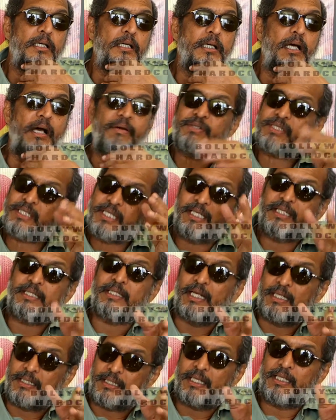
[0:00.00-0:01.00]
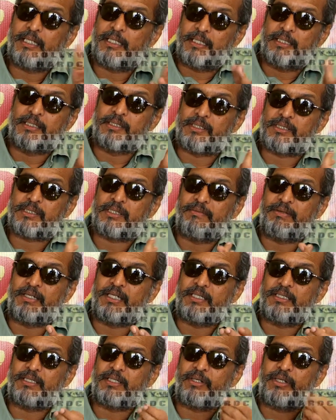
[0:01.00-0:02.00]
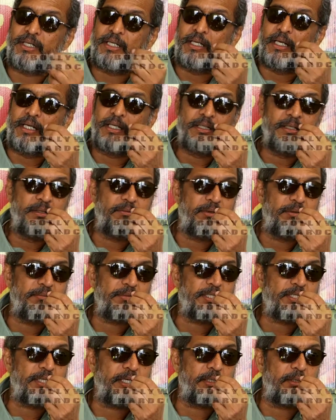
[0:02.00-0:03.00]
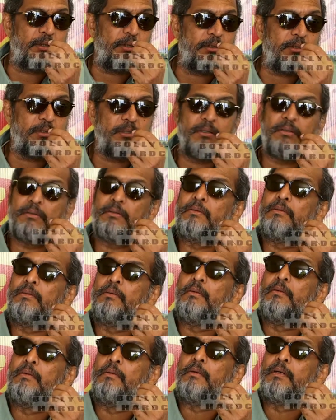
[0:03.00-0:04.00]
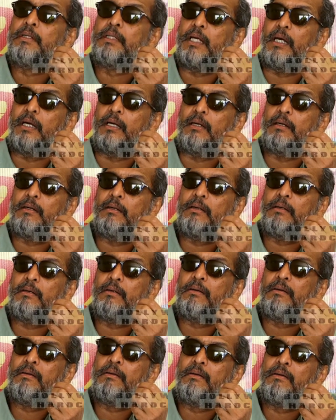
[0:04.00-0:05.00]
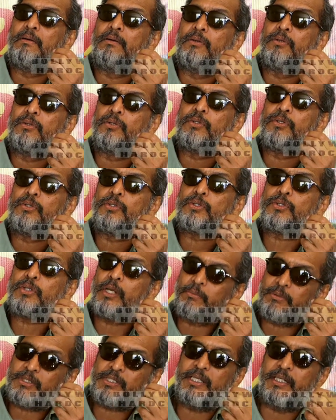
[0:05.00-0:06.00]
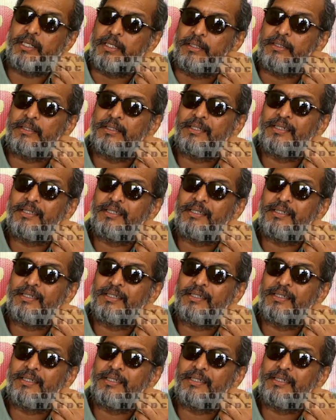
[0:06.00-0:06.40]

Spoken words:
I've seen that in 73, if I mistake not. Yeah. So I was there.